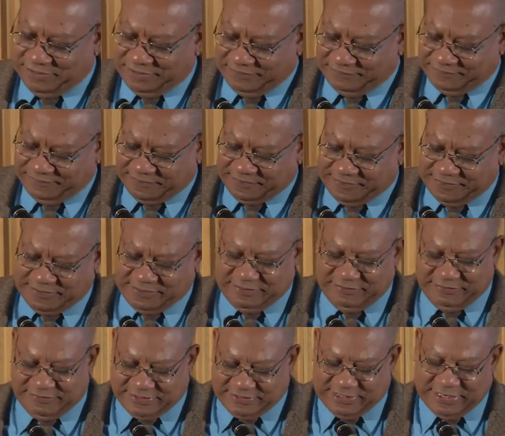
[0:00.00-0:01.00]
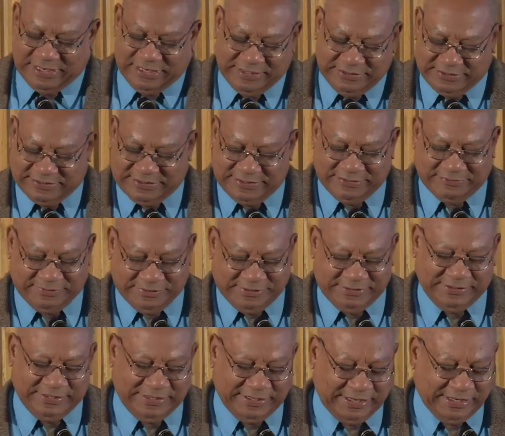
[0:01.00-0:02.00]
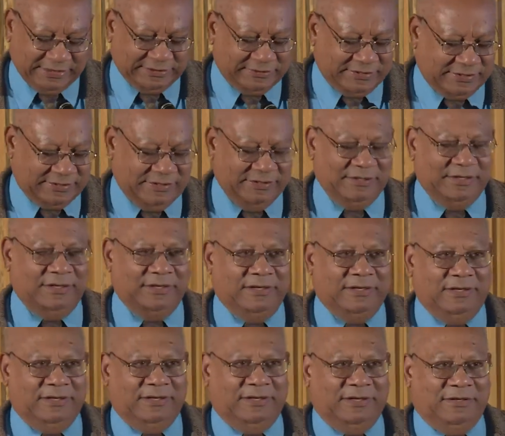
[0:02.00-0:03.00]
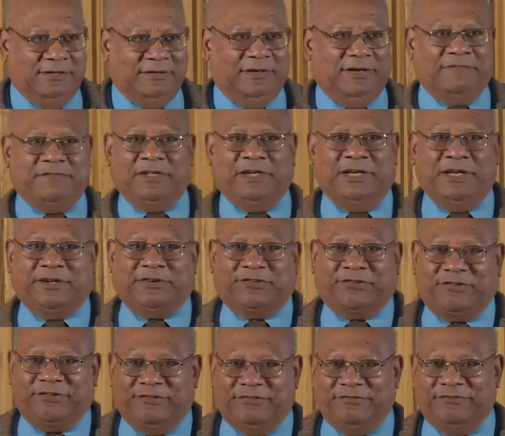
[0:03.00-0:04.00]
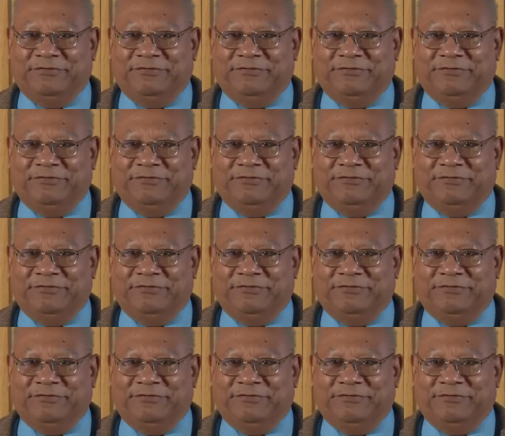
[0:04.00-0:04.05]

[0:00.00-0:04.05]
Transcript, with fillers: in the first two slides, this one and the next, you have the lecture.